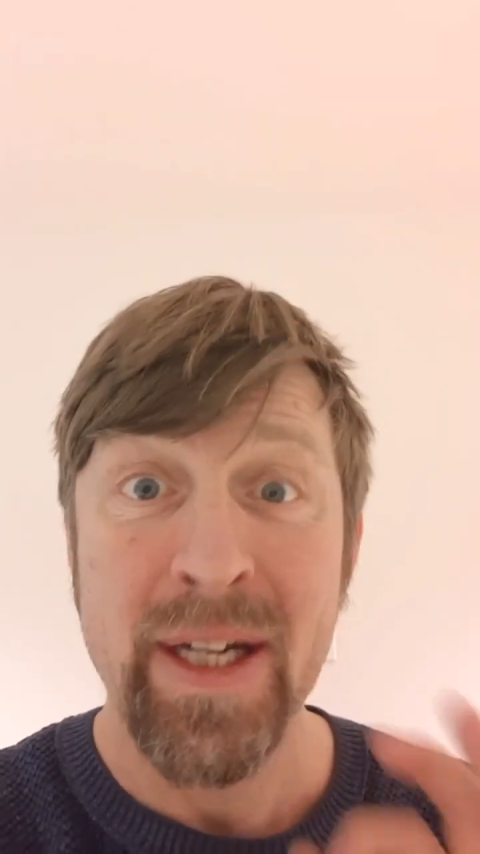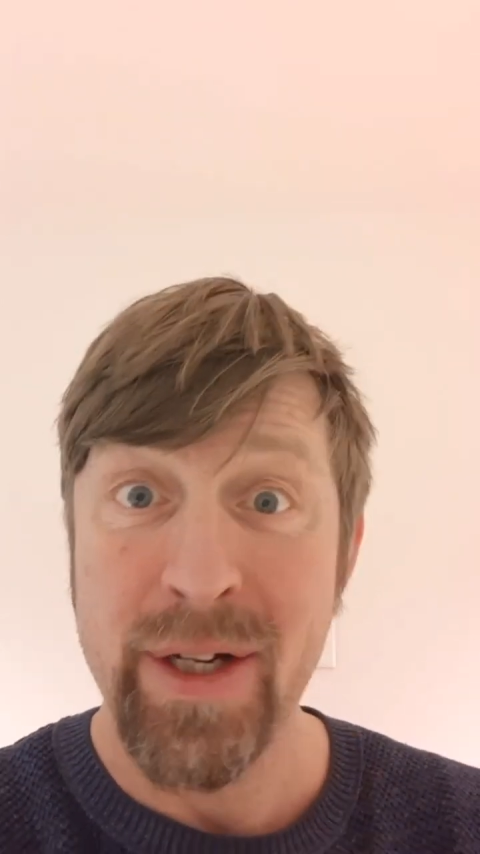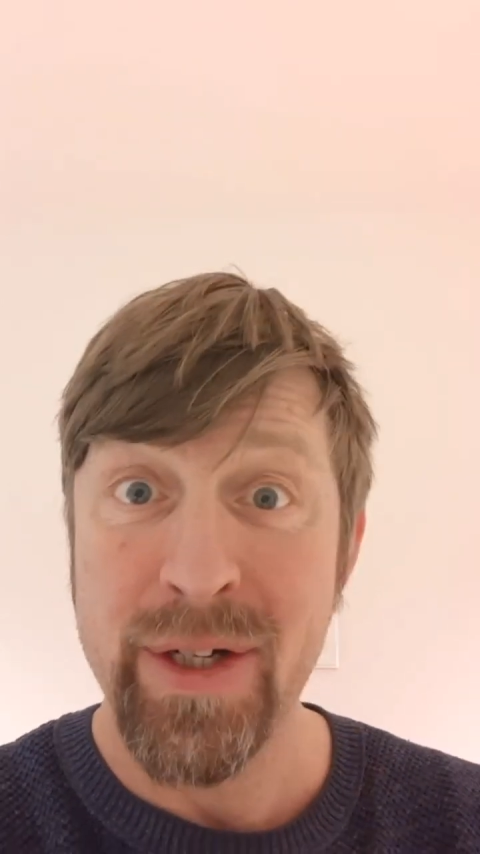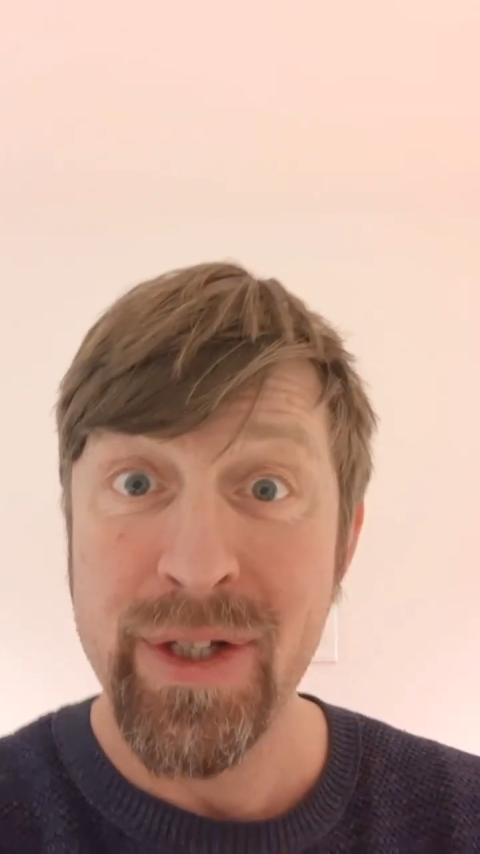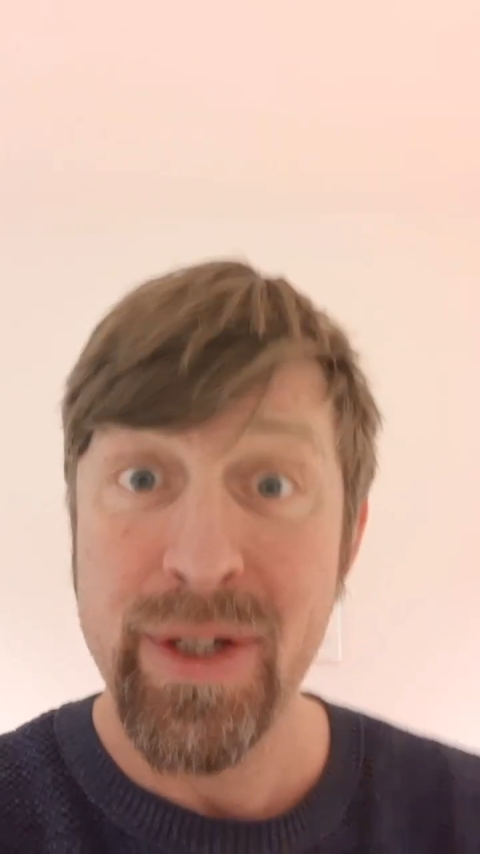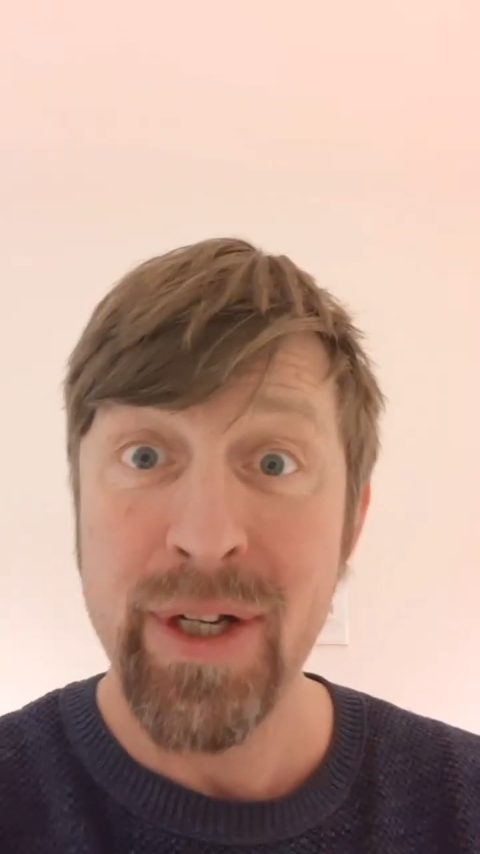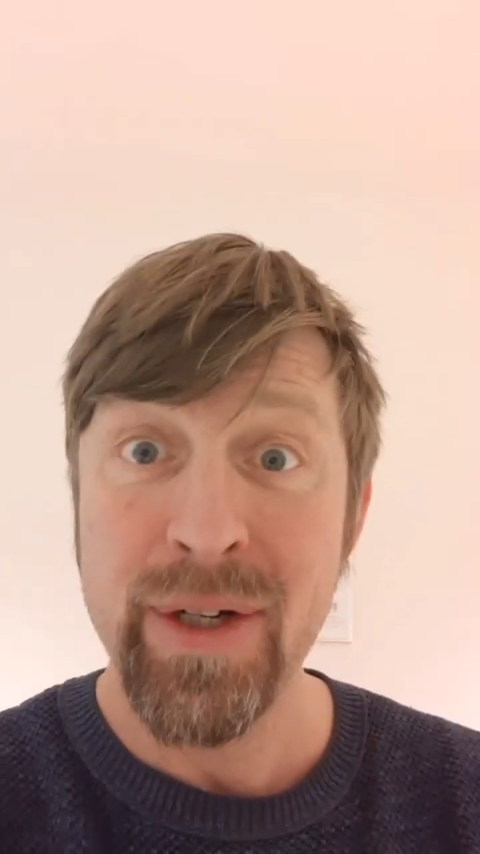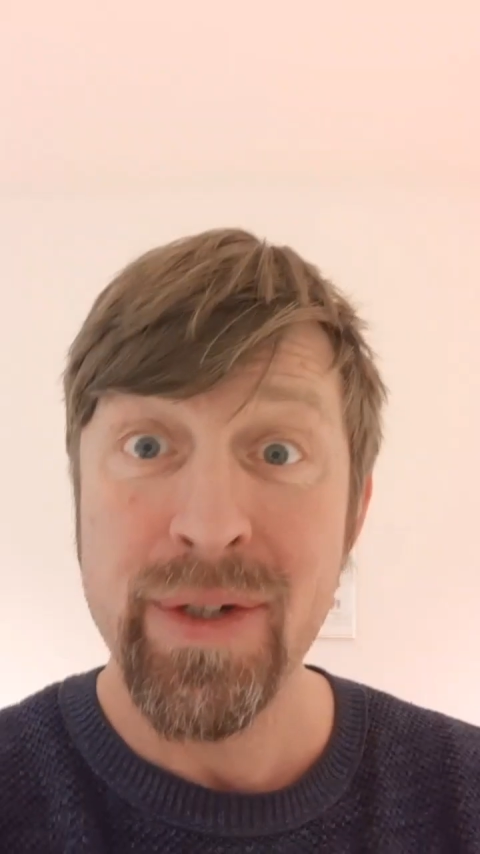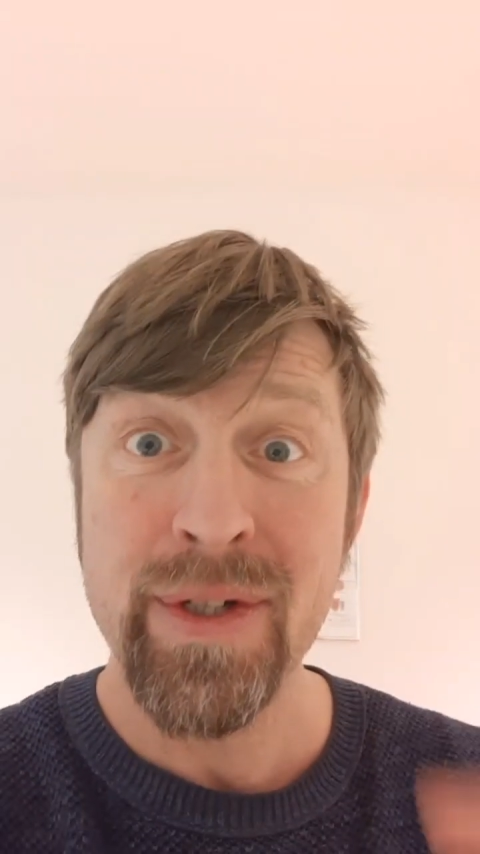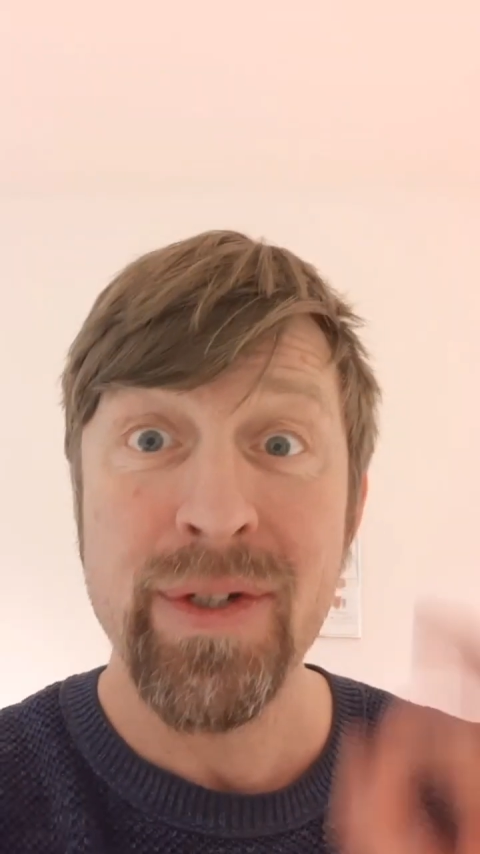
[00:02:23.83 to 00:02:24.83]
Years to
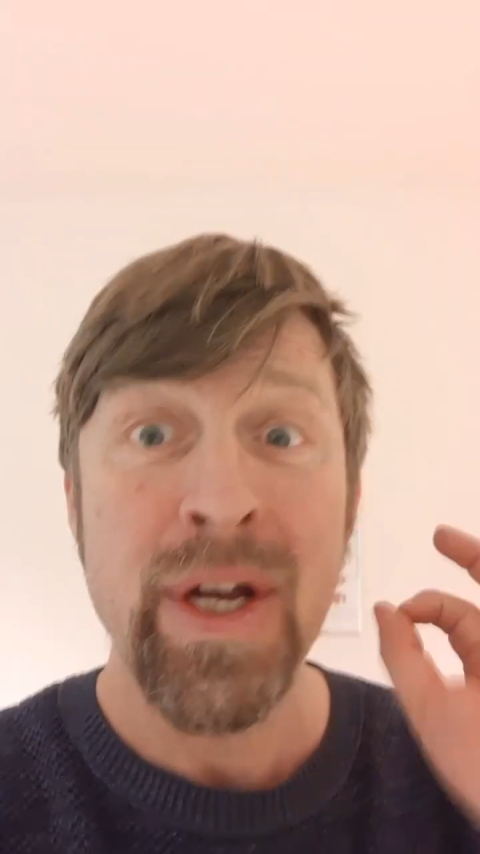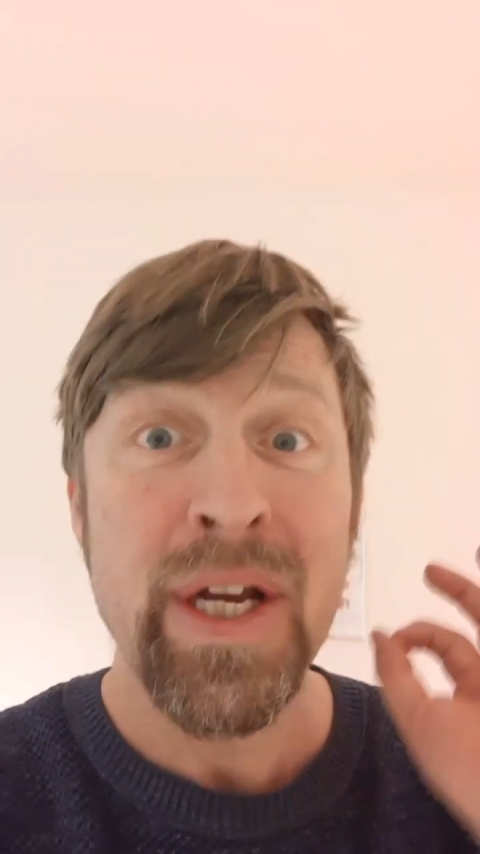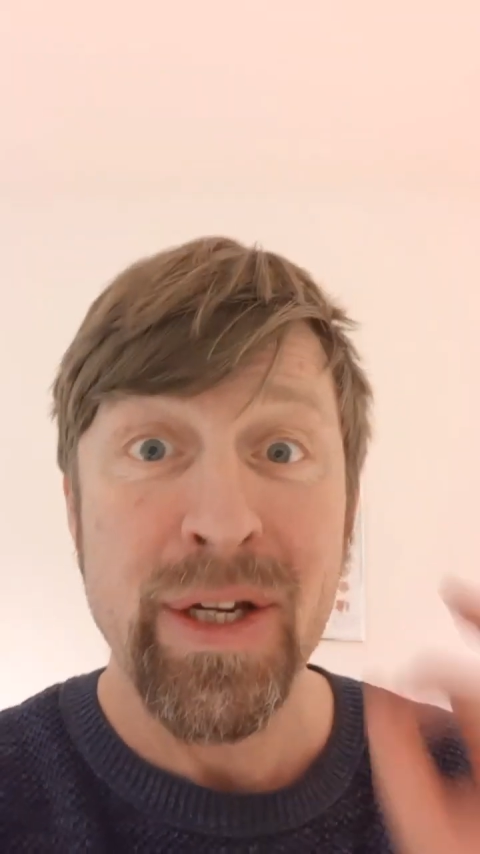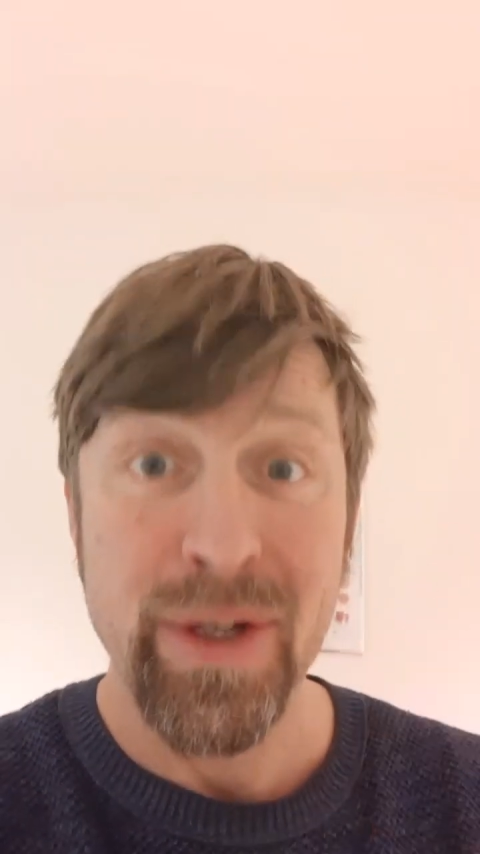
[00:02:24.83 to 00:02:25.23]
use,